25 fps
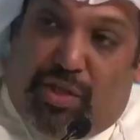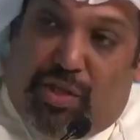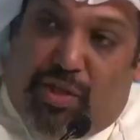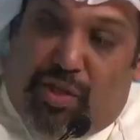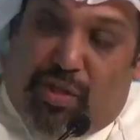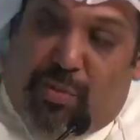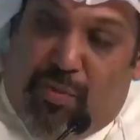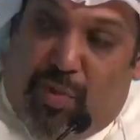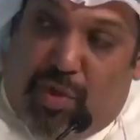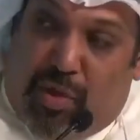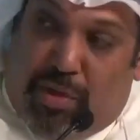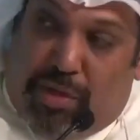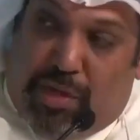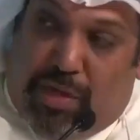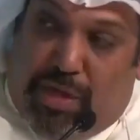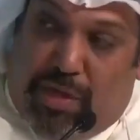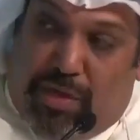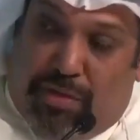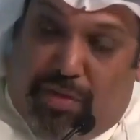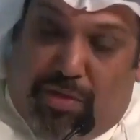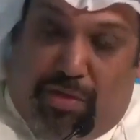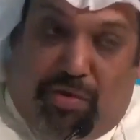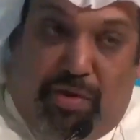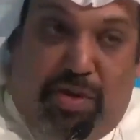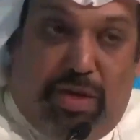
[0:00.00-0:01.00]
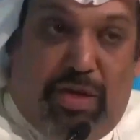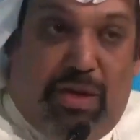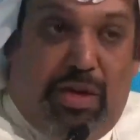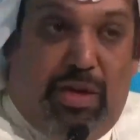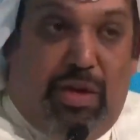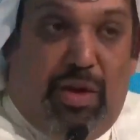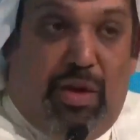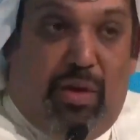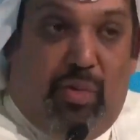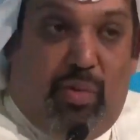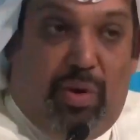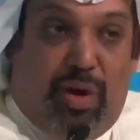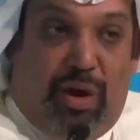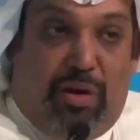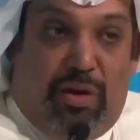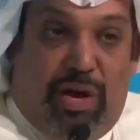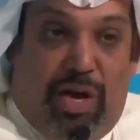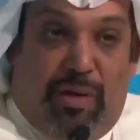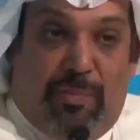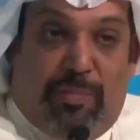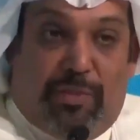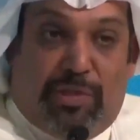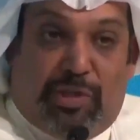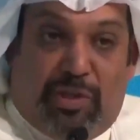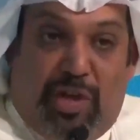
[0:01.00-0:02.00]
we are able to have a two-way
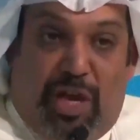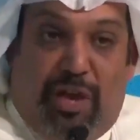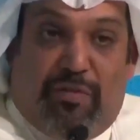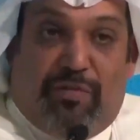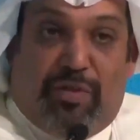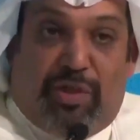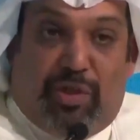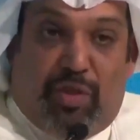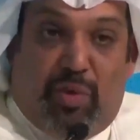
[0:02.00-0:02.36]
conversation.